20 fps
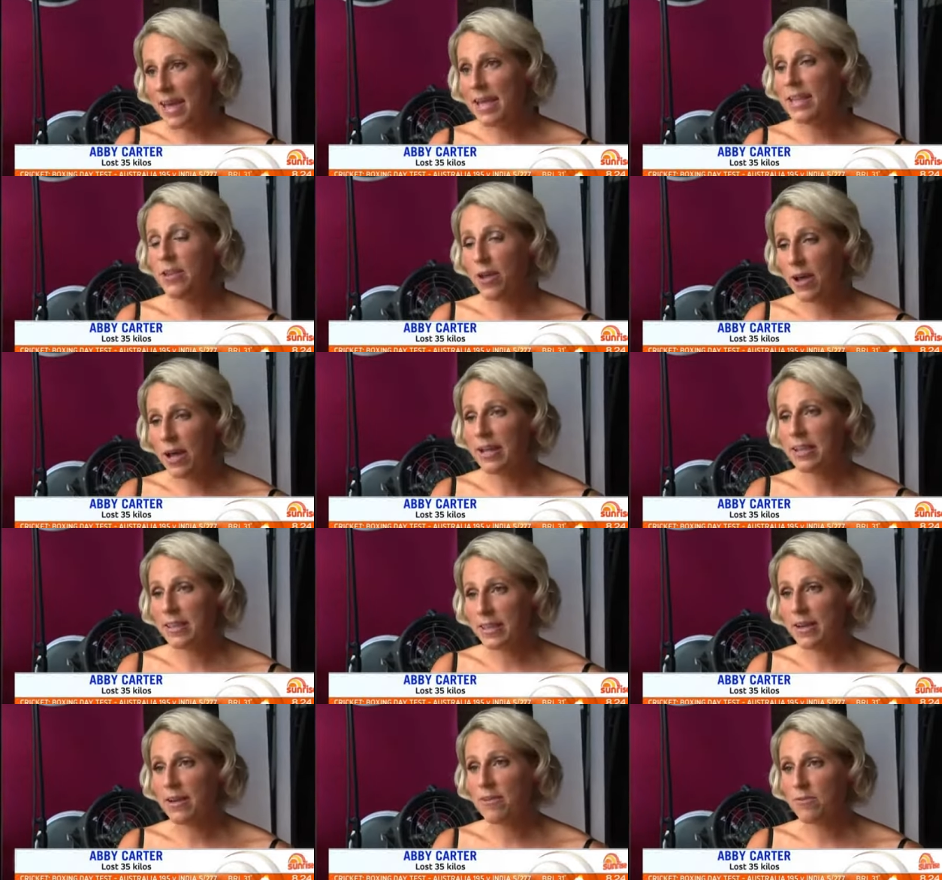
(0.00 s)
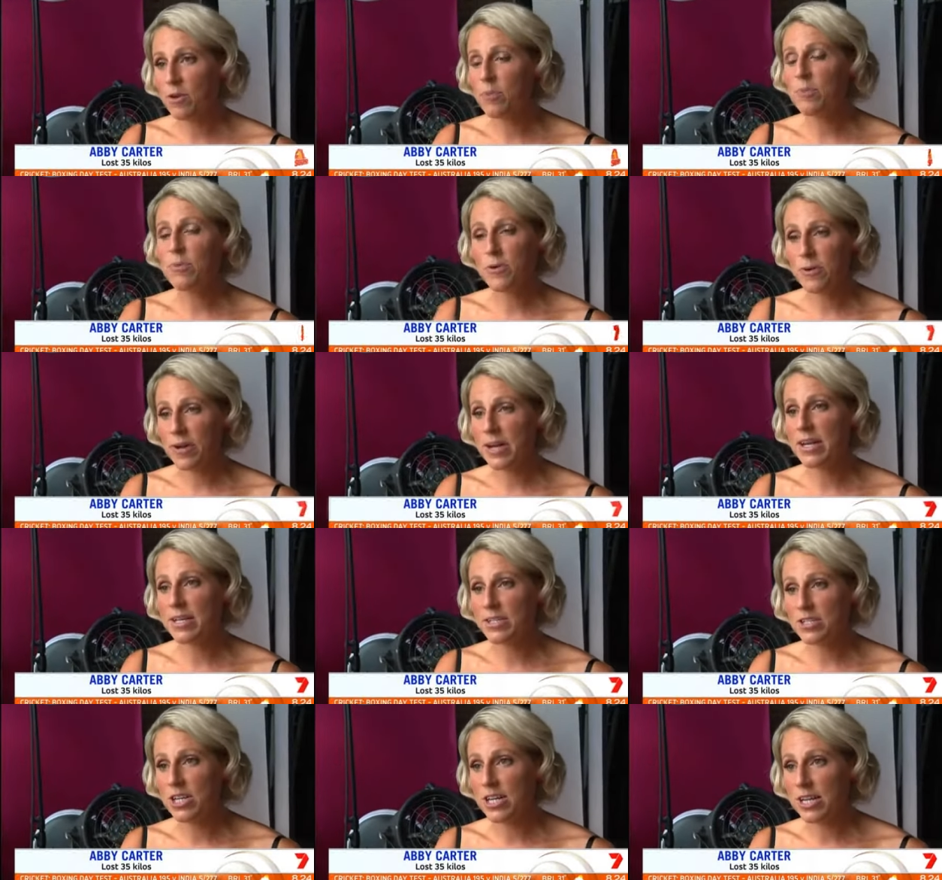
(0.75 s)
They like that I've got more
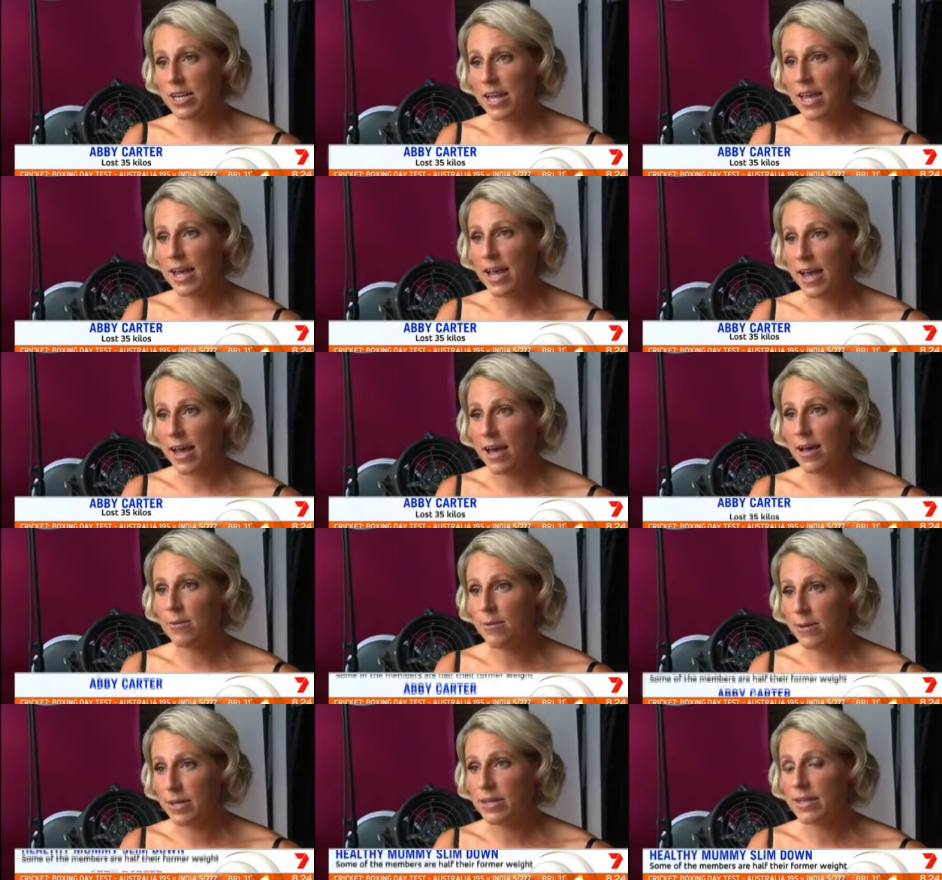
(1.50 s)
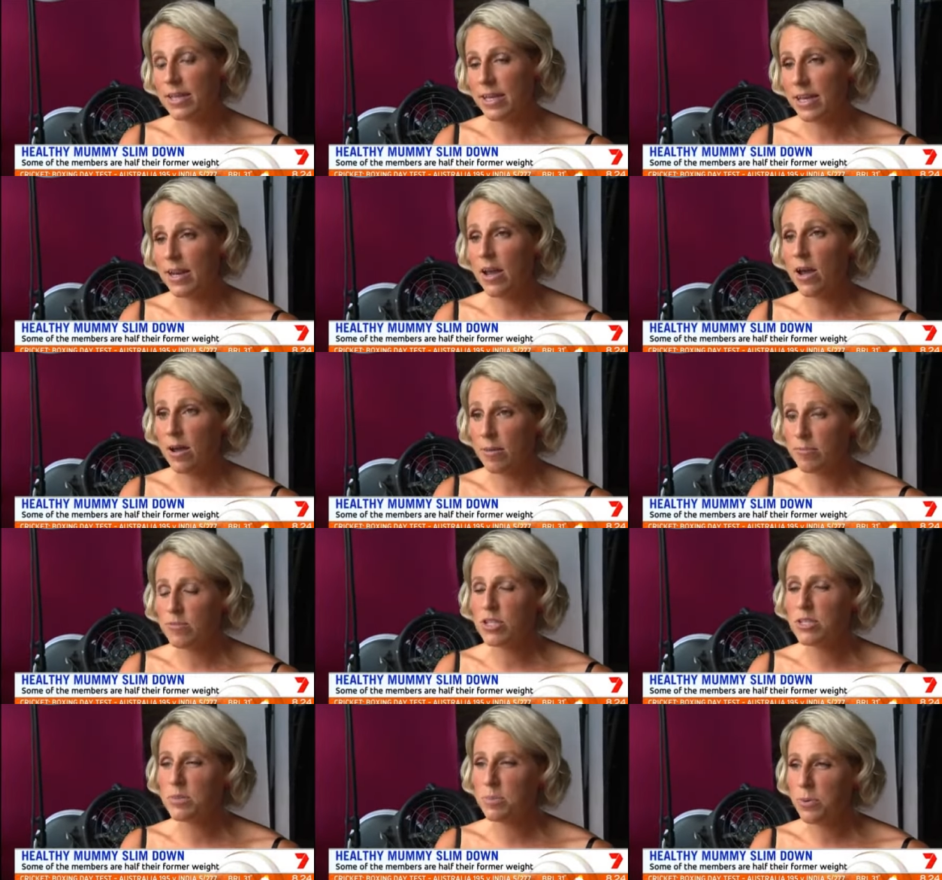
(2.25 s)
energy now and that
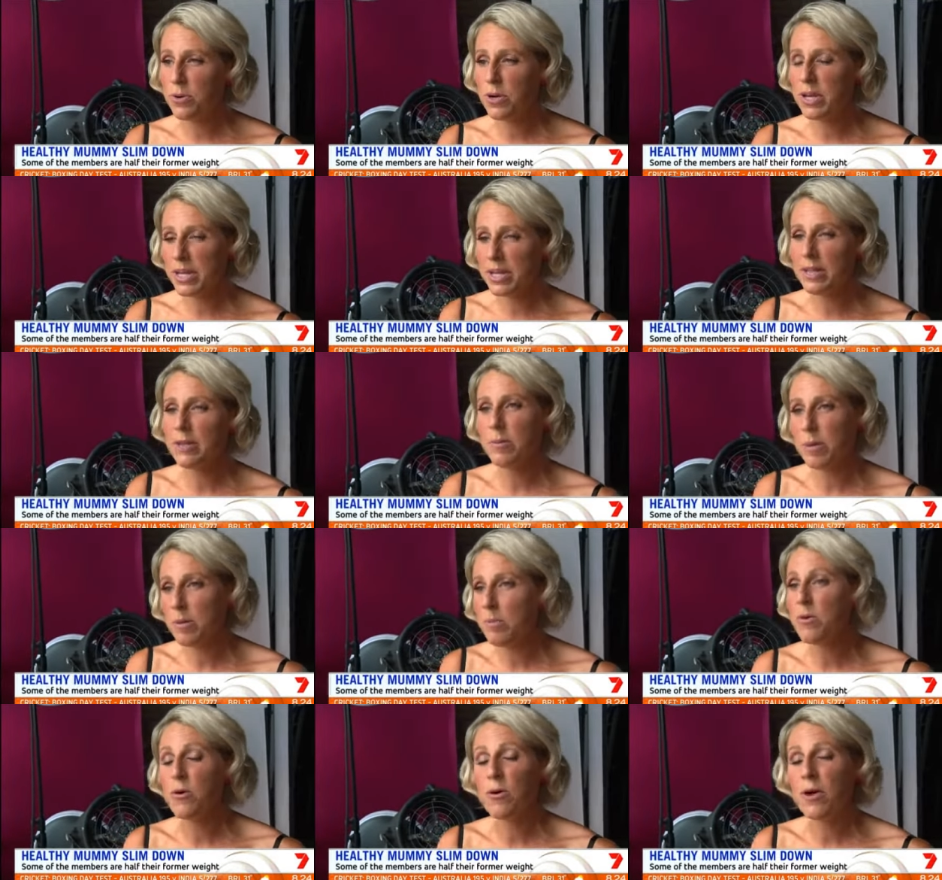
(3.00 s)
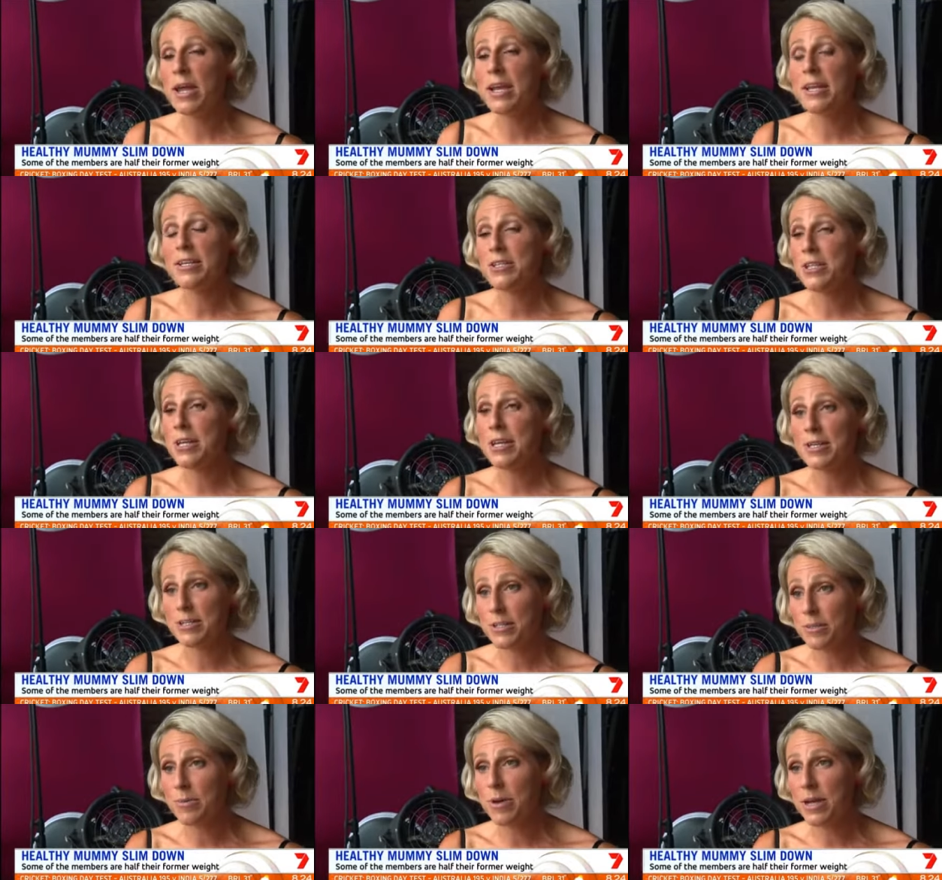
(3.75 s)
I'm just putting a little bit more energy
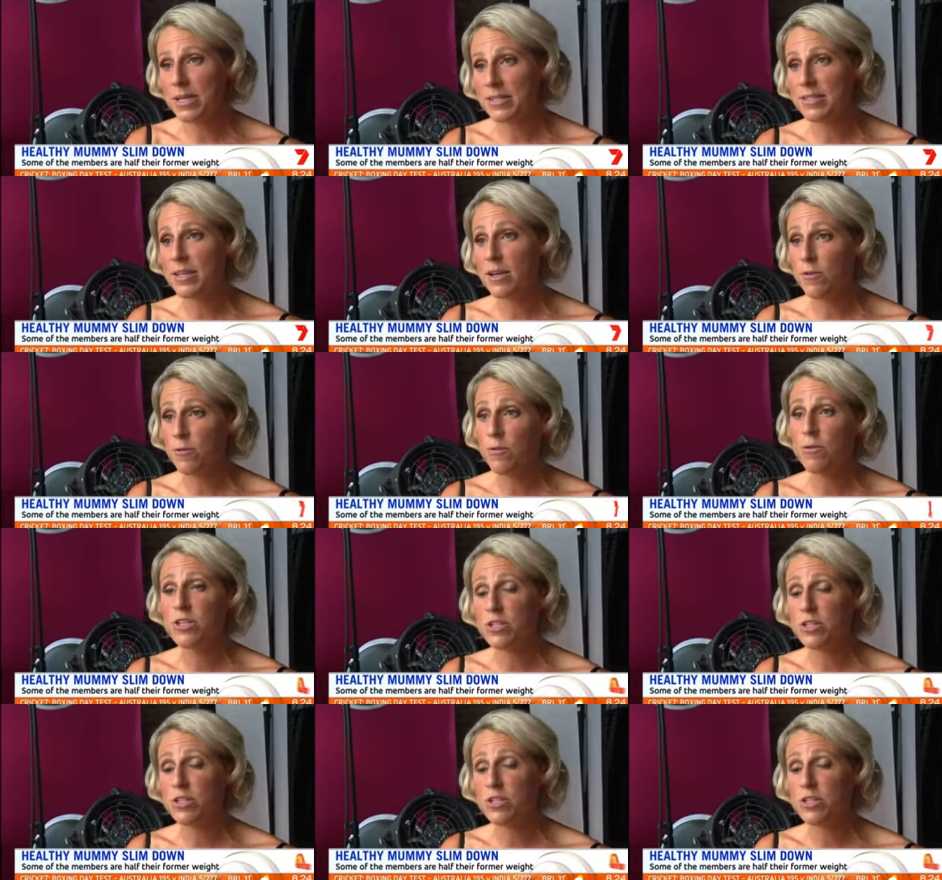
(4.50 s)
into myself,